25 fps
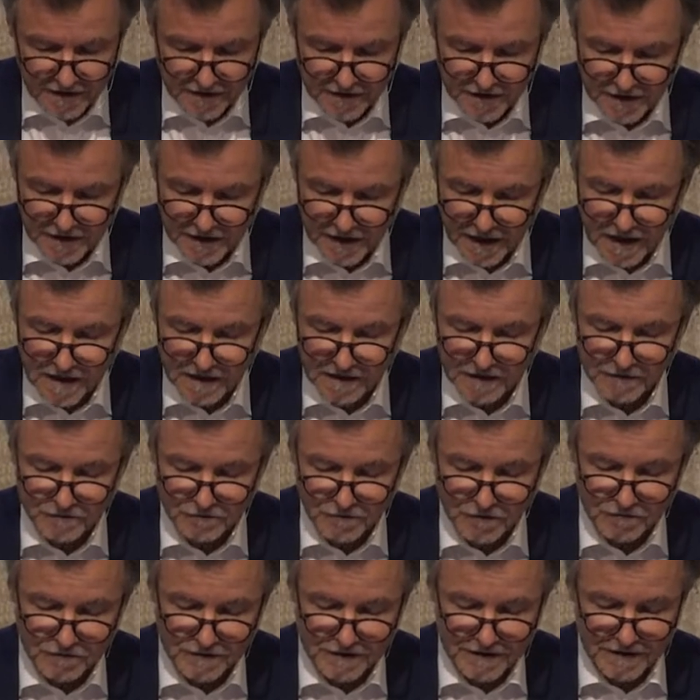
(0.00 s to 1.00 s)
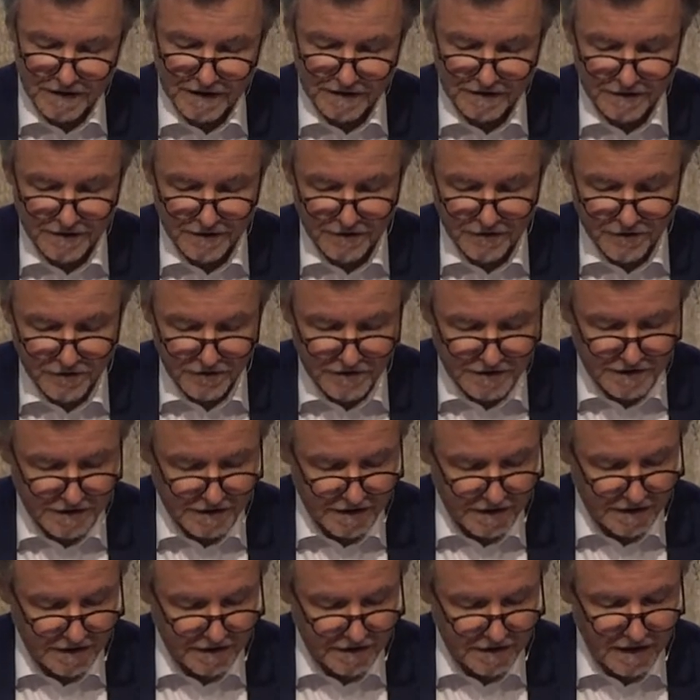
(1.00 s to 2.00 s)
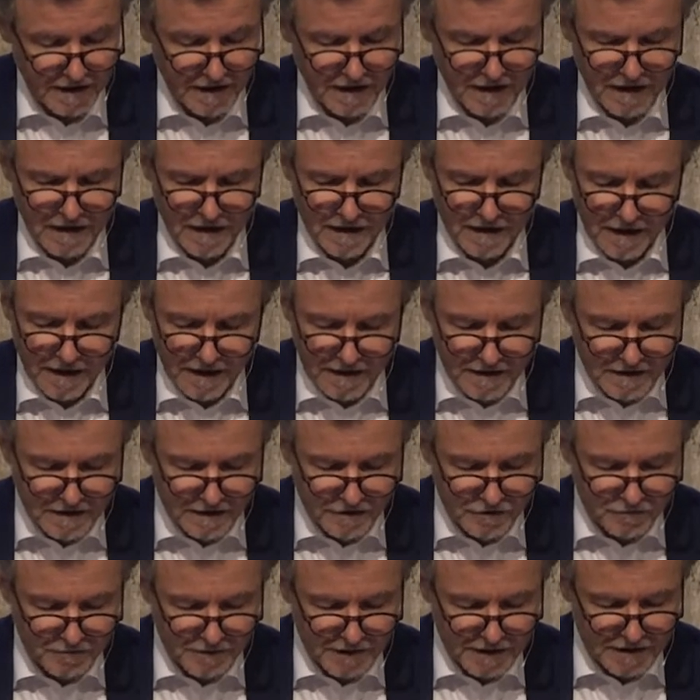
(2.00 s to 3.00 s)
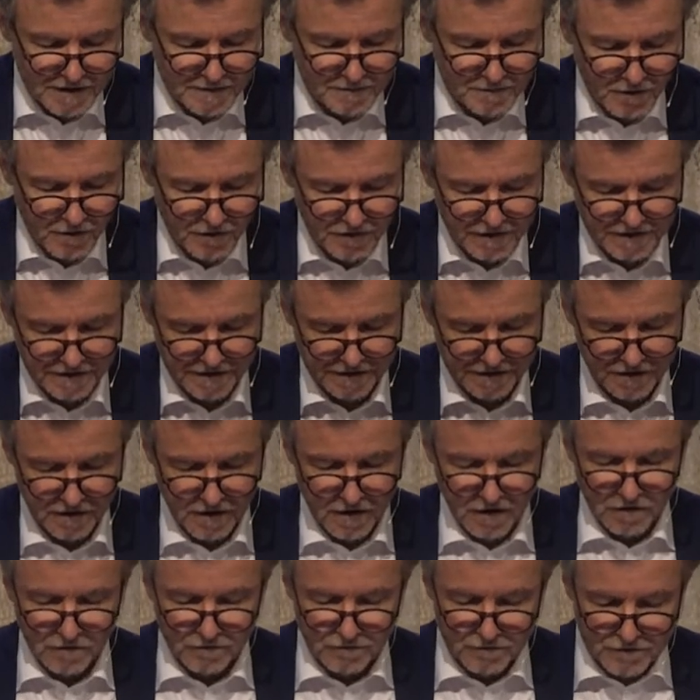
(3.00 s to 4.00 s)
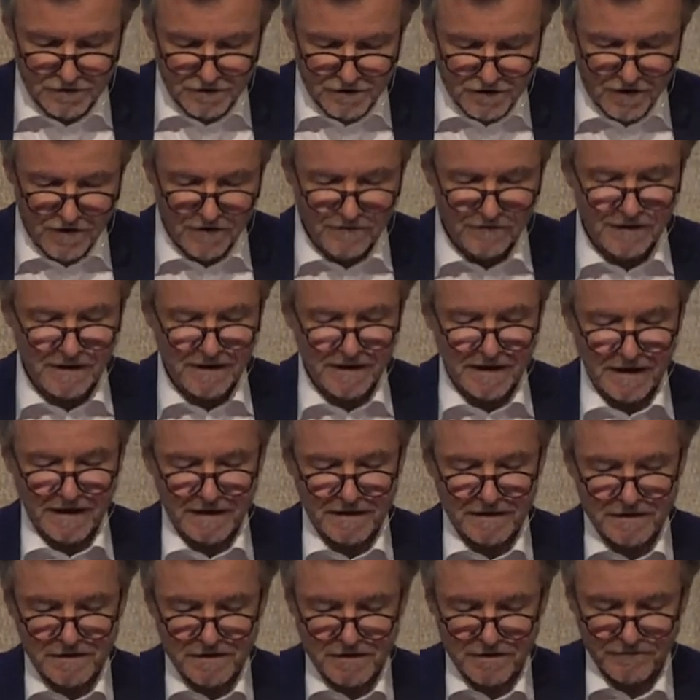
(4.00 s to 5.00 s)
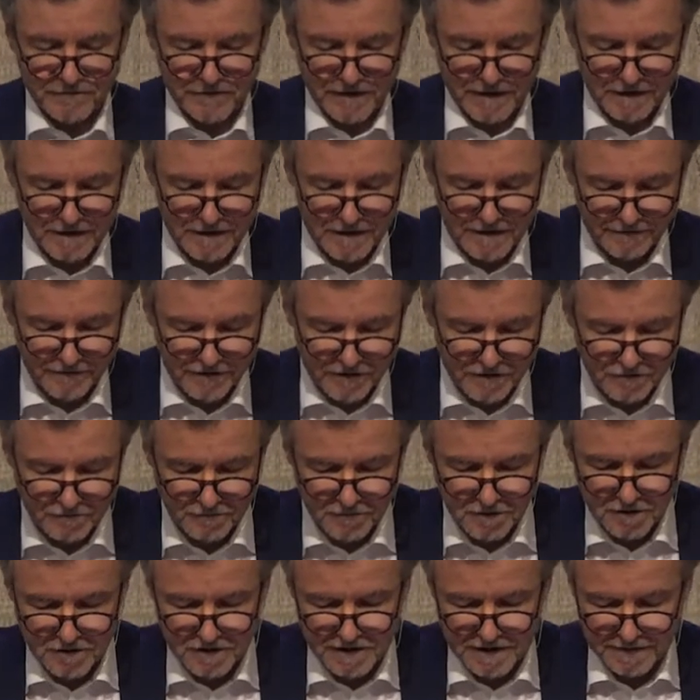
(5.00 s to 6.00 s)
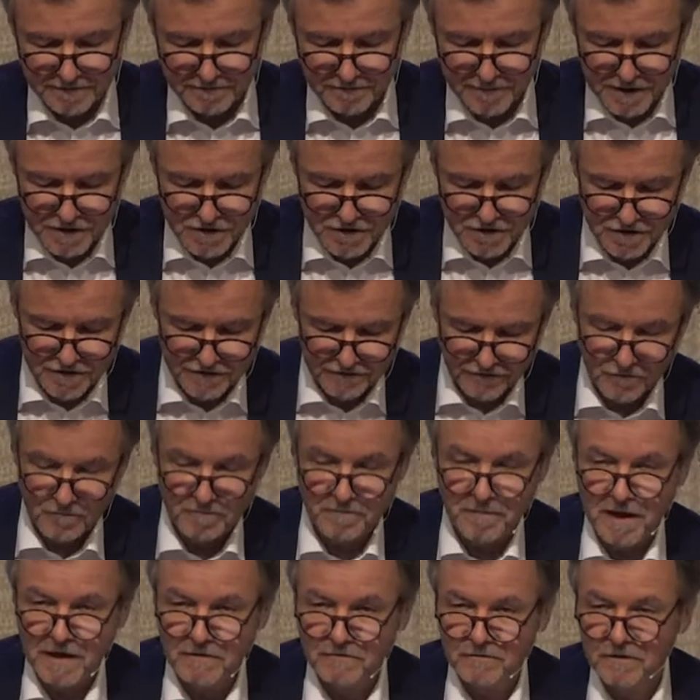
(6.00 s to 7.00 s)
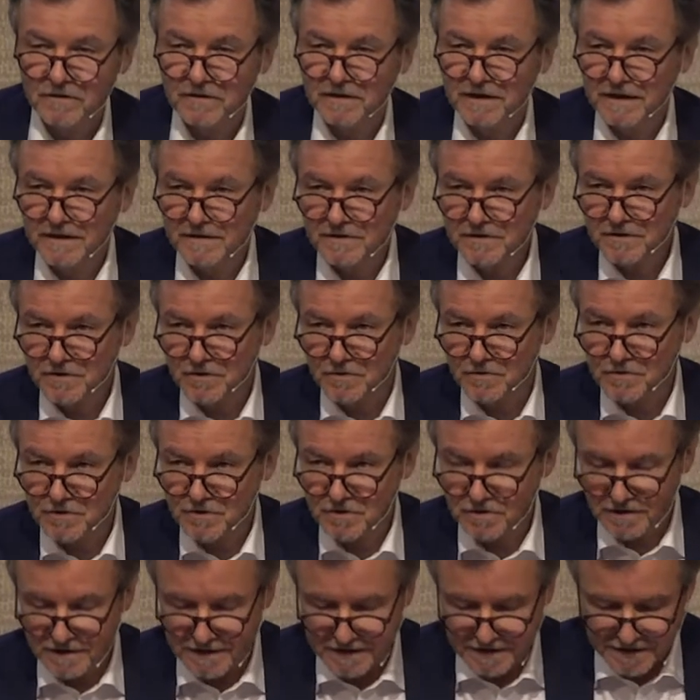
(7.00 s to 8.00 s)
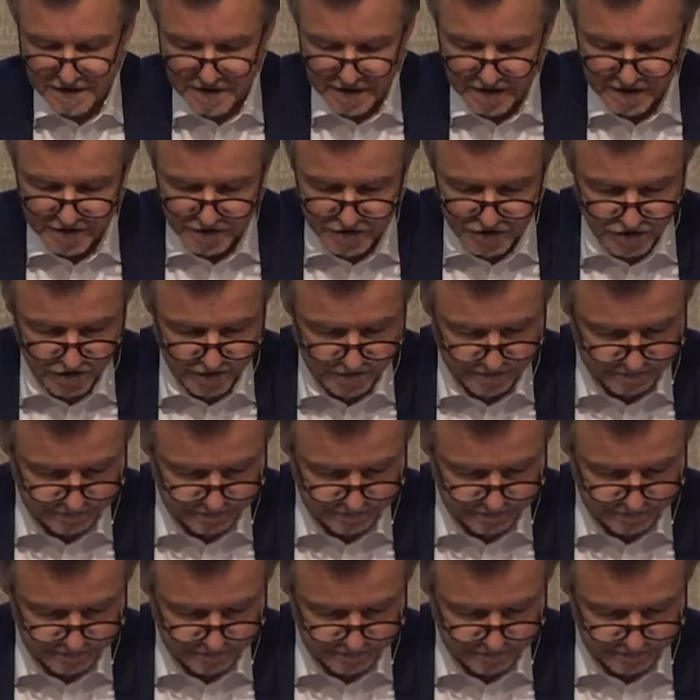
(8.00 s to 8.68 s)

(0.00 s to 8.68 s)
They are, he wrote in 1938, likely to be exploited to serve the ends of individuals ambitious for power and social distinction.